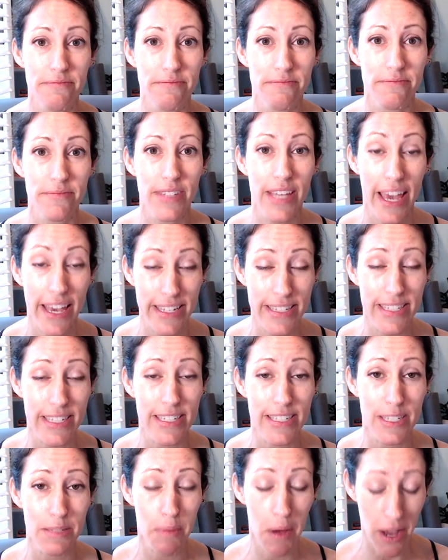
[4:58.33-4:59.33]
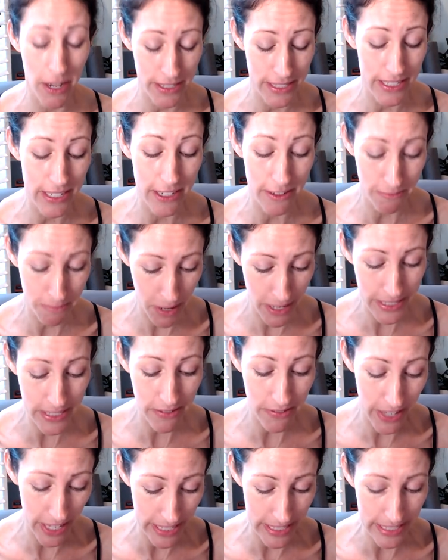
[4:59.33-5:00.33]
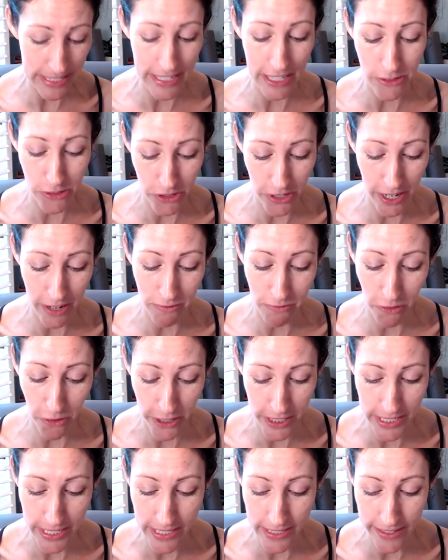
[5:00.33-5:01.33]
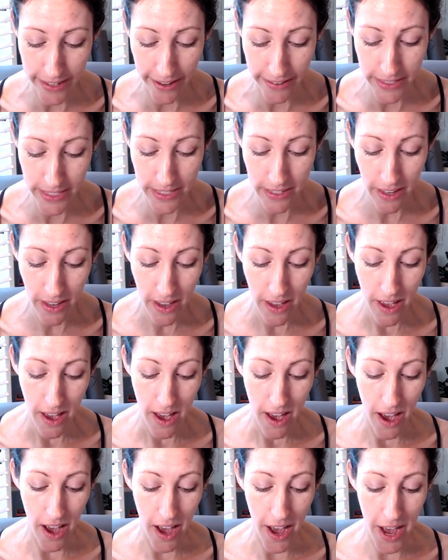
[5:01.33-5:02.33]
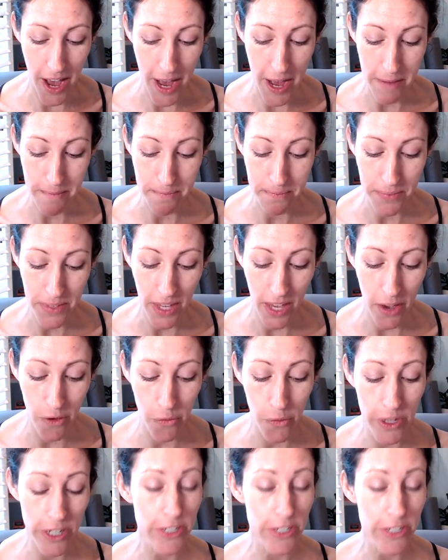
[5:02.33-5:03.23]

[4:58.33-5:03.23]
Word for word: cases positive positive cases yesterday and 14 deaths. Um, we're